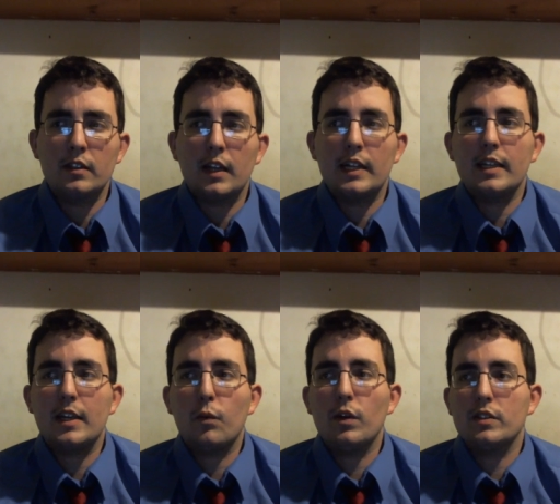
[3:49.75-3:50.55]
Like,
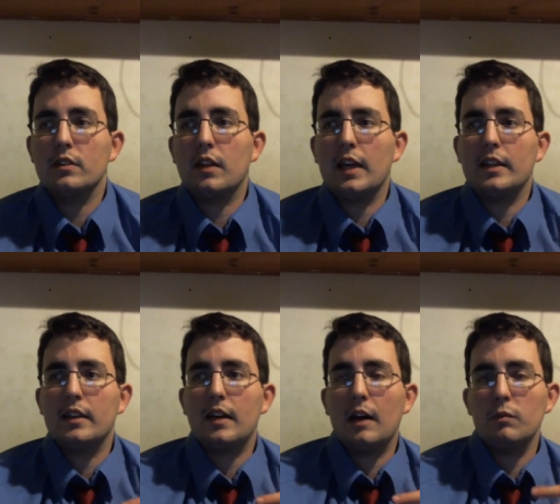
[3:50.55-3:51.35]
it wasn't like
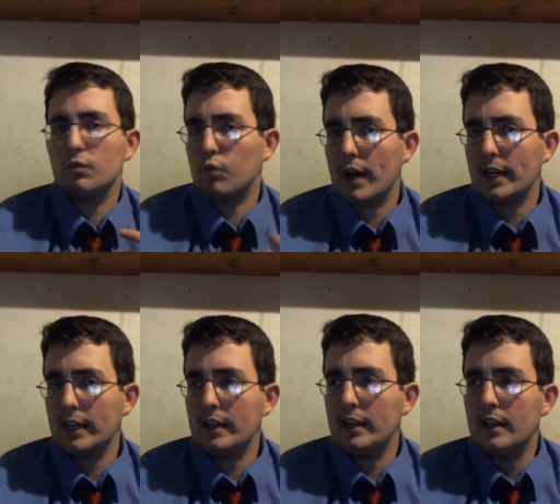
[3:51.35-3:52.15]
I was
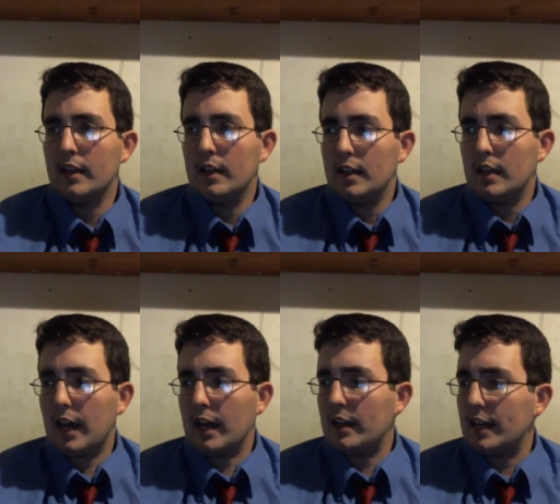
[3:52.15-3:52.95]
ready
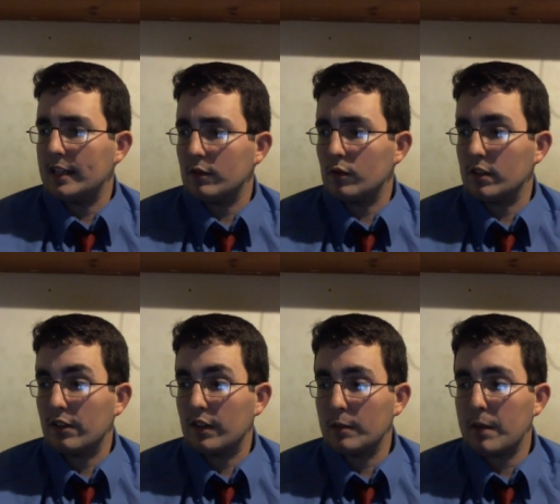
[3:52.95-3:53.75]
and I didn't really
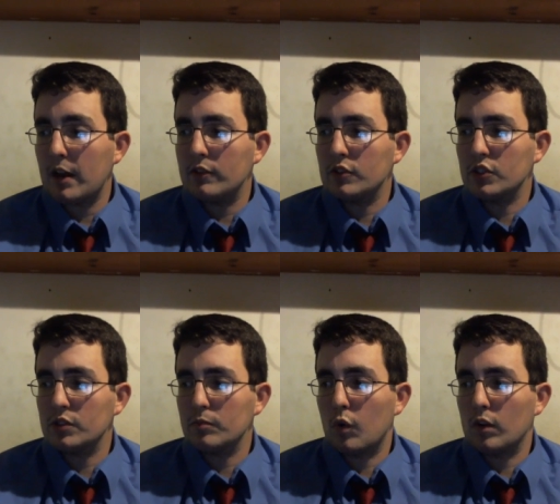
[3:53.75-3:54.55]
think about it. It was just
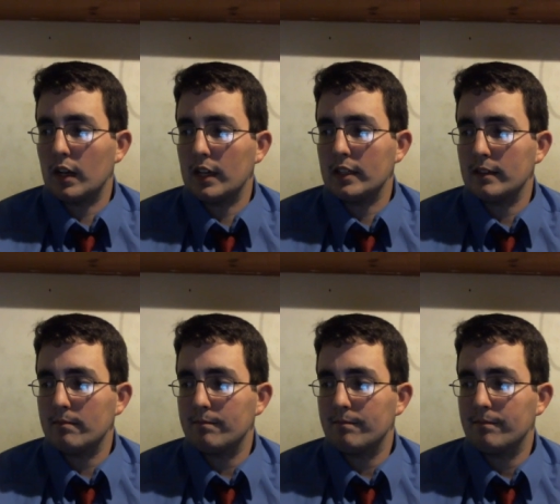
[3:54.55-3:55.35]
more like
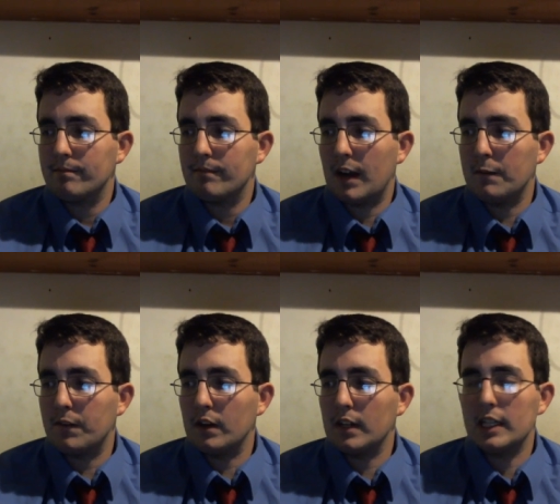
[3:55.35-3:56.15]
I
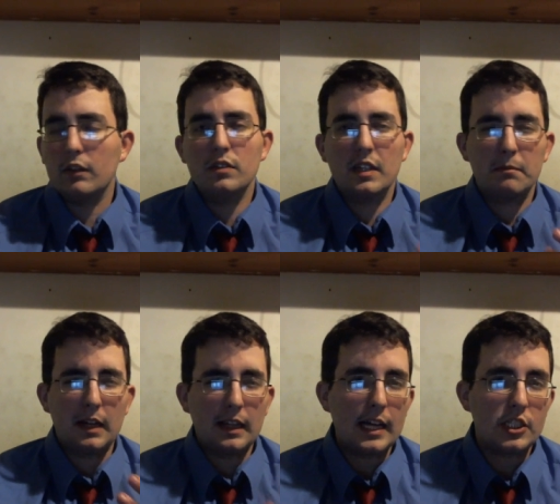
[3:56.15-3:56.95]
felt like it was like my
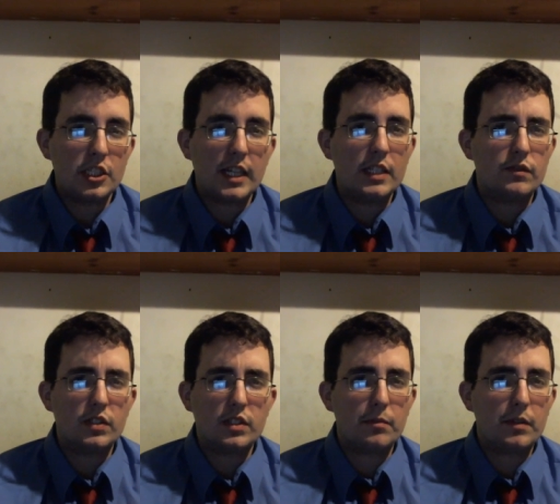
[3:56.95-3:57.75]
last chance for
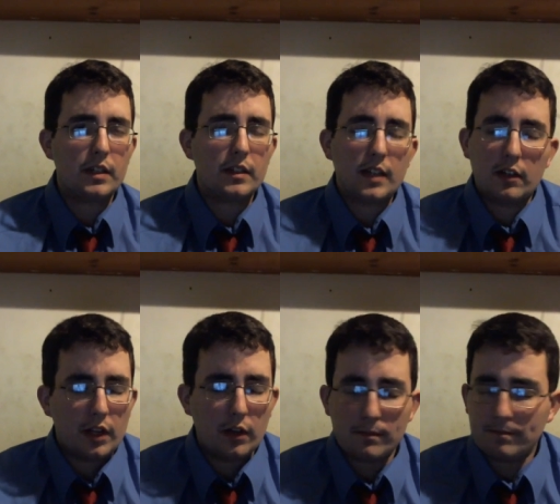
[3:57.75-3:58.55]
something. I don't
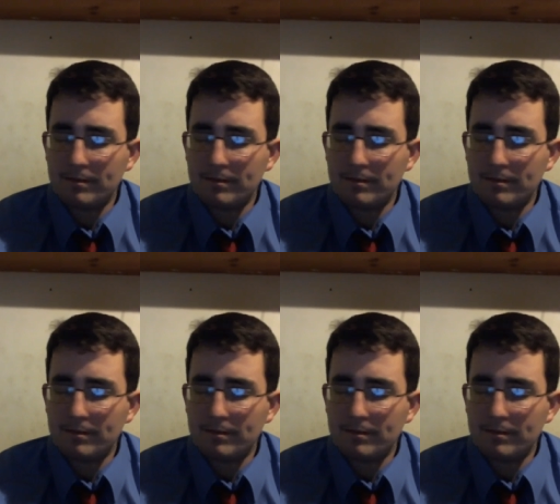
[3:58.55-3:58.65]
know.